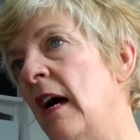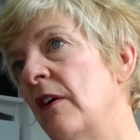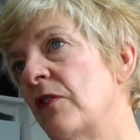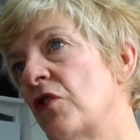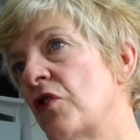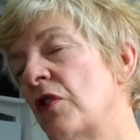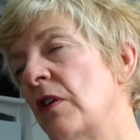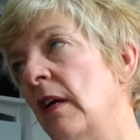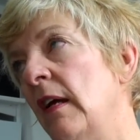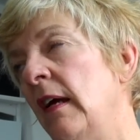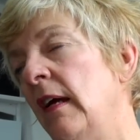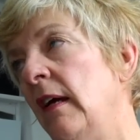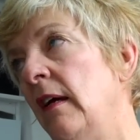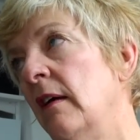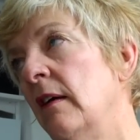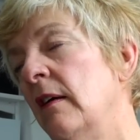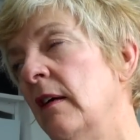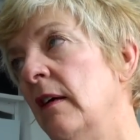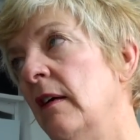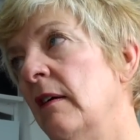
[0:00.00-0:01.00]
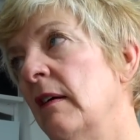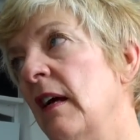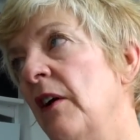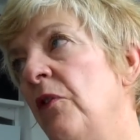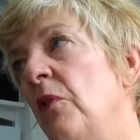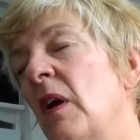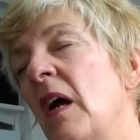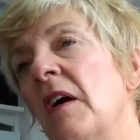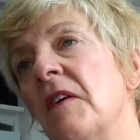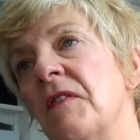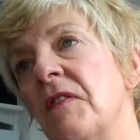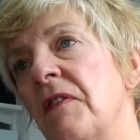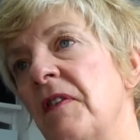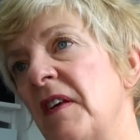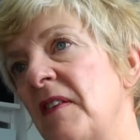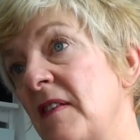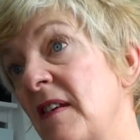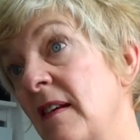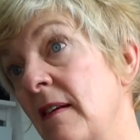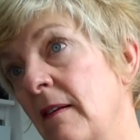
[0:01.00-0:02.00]
actually, if you like,
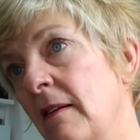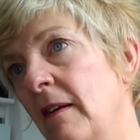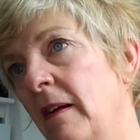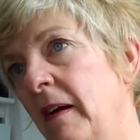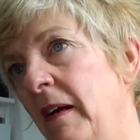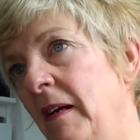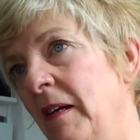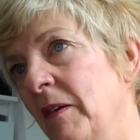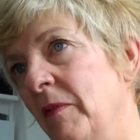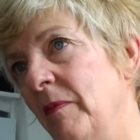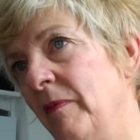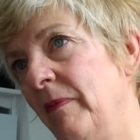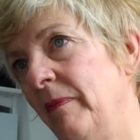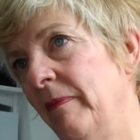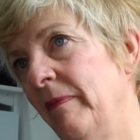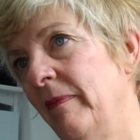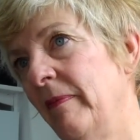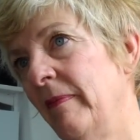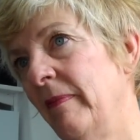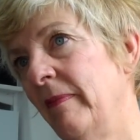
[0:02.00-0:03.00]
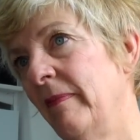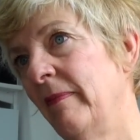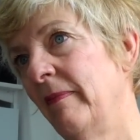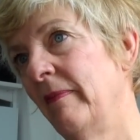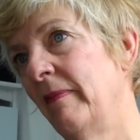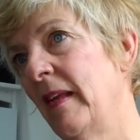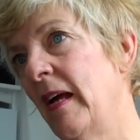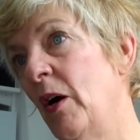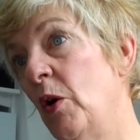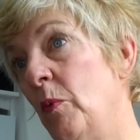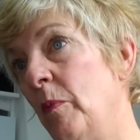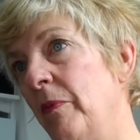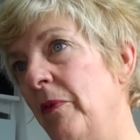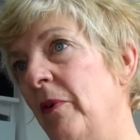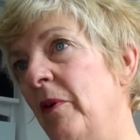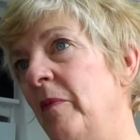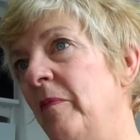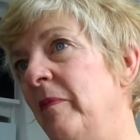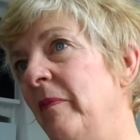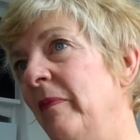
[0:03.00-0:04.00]
aesthetically help
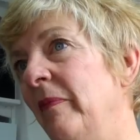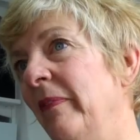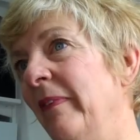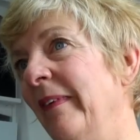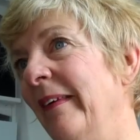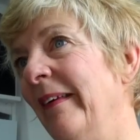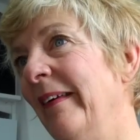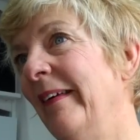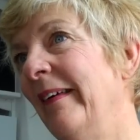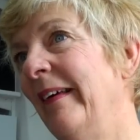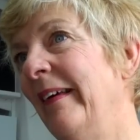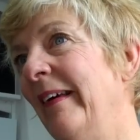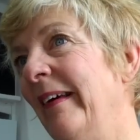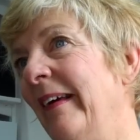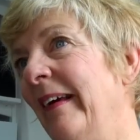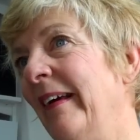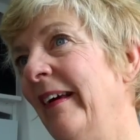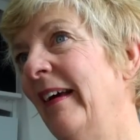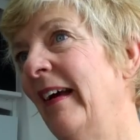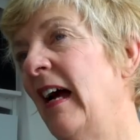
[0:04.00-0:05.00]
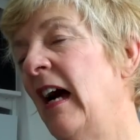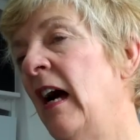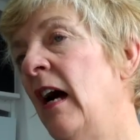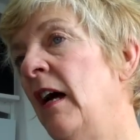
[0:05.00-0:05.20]
them. Okay.